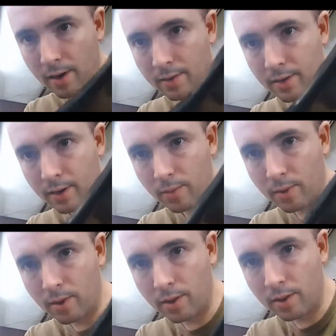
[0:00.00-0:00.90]
and then it
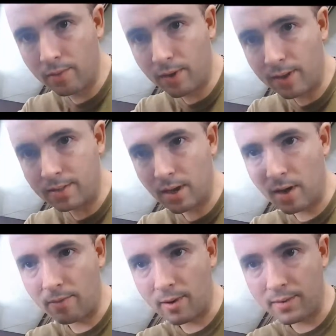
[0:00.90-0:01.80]
really fades
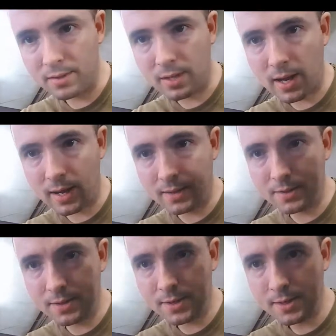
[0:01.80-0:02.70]
off around the
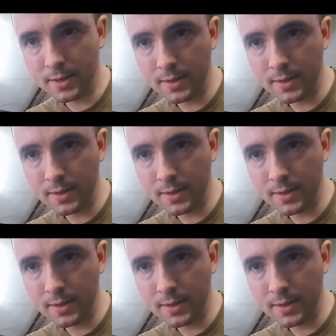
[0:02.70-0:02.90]
sides.